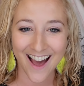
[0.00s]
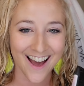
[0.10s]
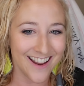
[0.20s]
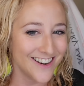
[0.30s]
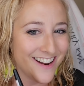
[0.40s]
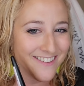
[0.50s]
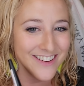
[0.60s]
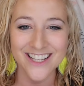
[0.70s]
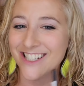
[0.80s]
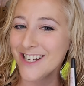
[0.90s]
I don't have
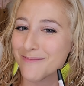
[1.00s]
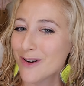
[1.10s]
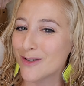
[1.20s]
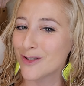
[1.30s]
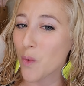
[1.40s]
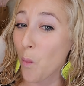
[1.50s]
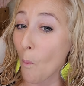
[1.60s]
any cheekbones.